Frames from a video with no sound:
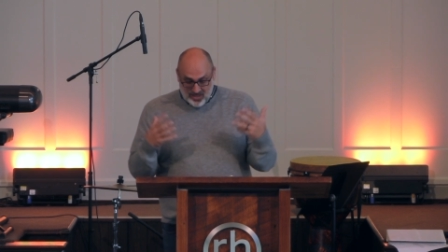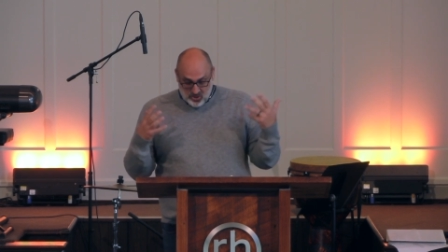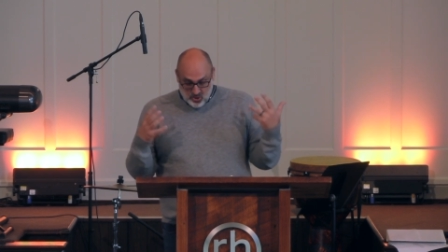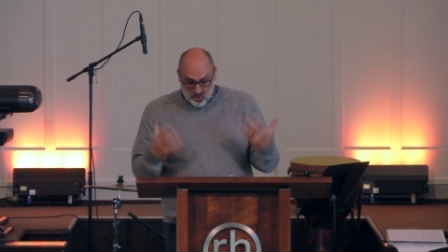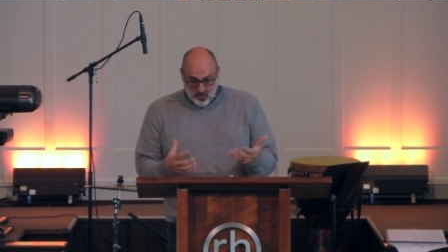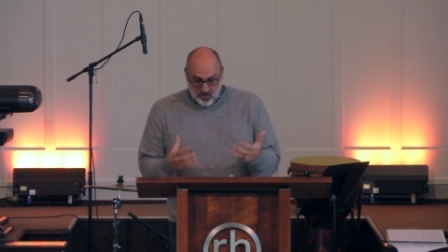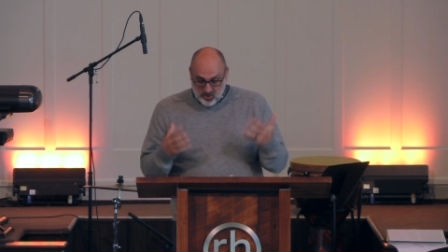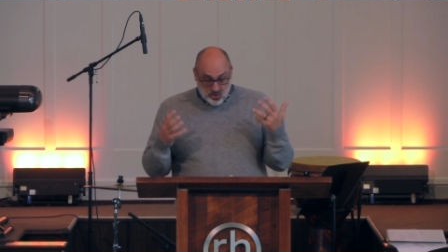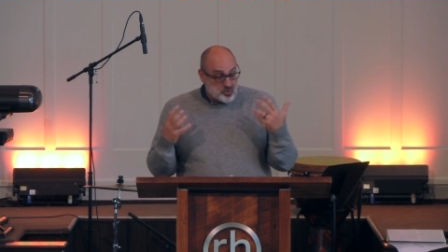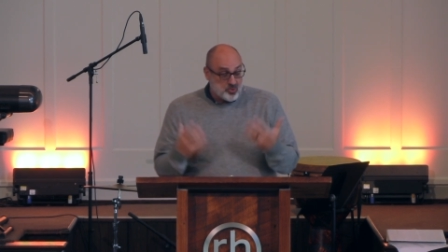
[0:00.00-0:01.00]
tr-
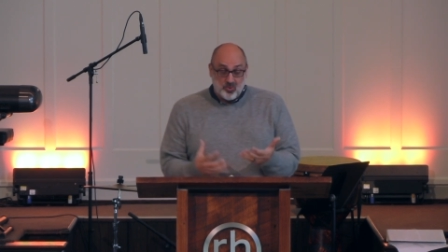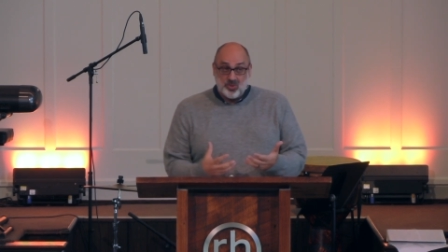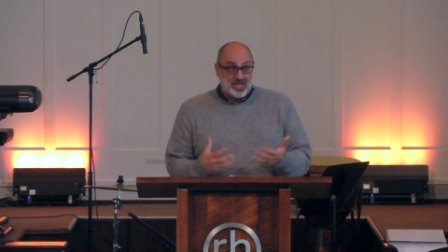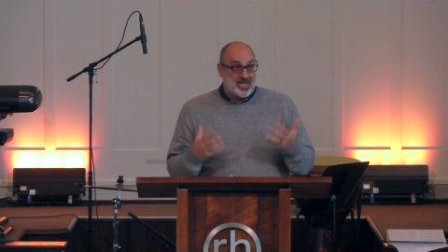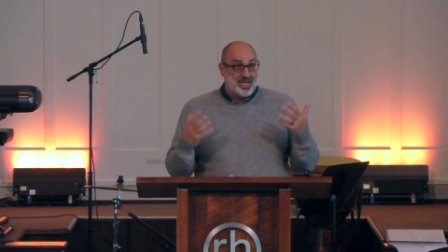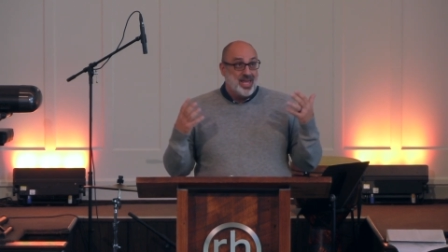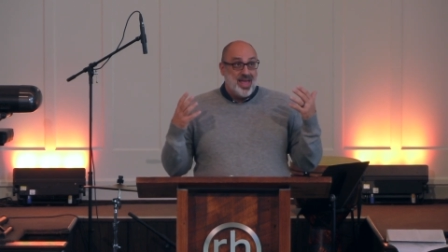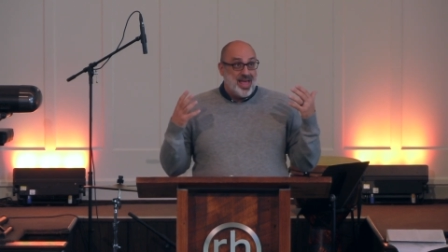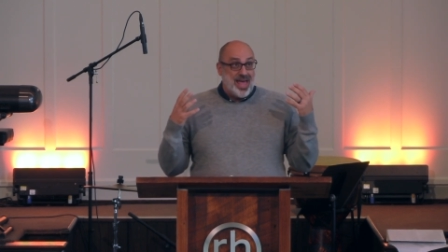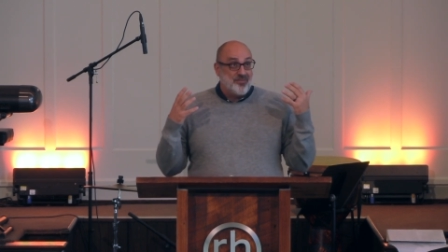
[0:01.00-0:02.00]
truly
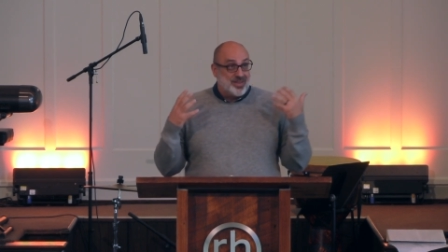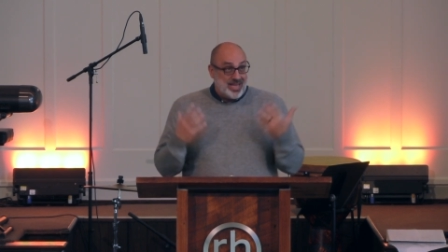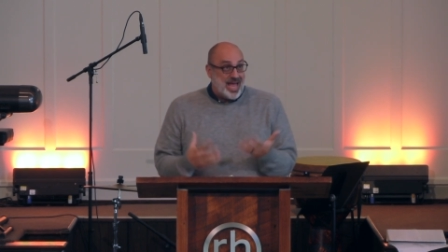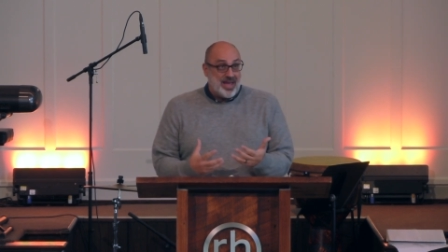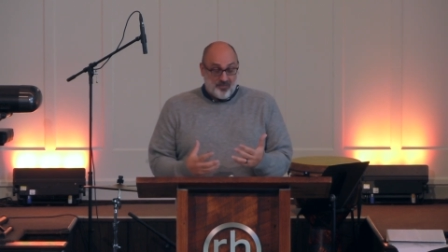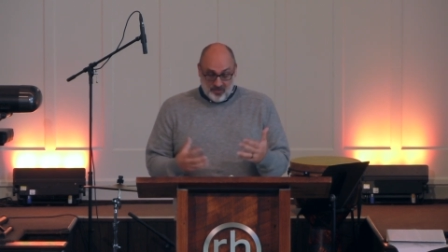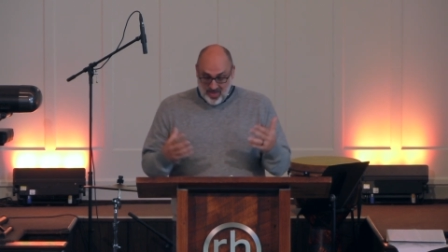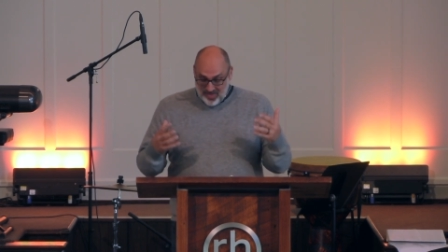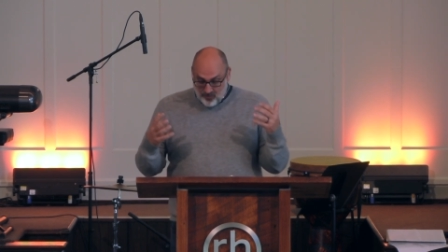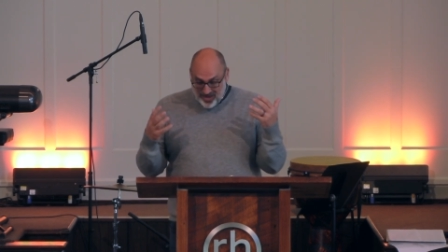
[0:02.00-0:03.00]
have life,
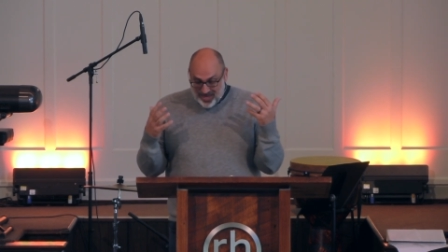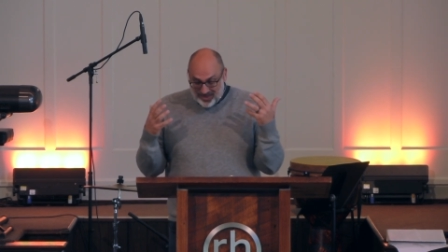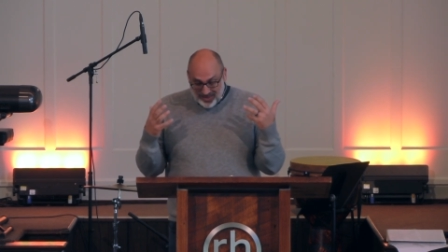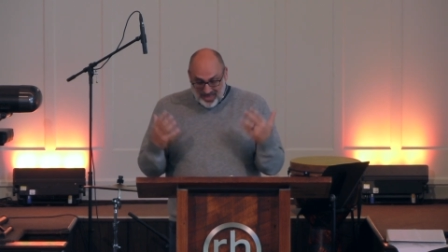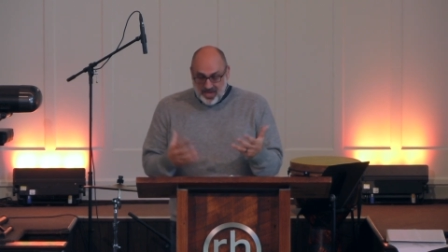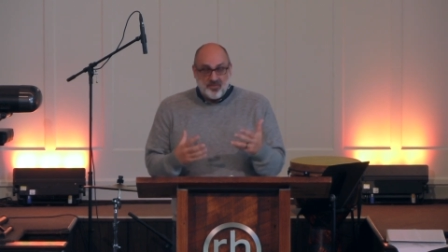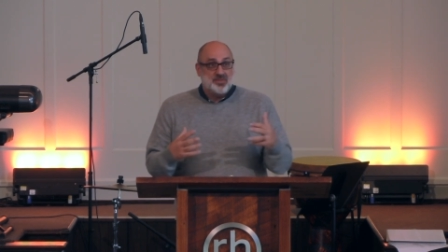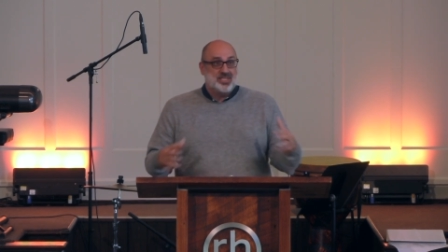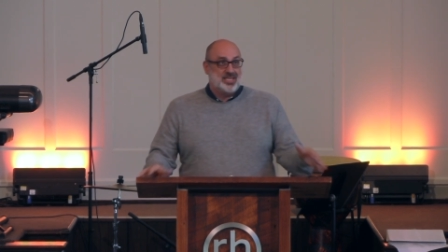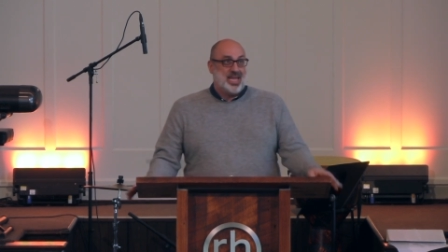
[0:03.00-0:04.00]
that we can live
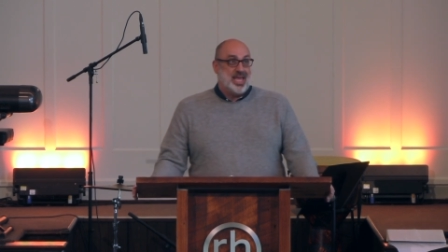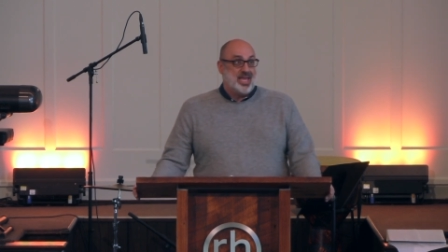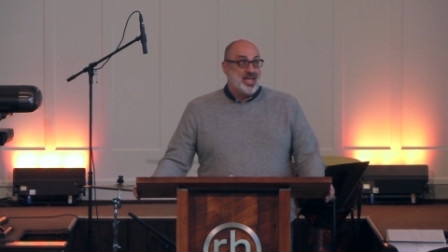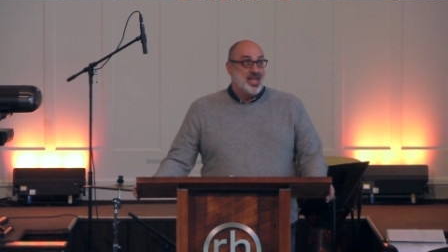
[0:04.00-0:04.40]
today.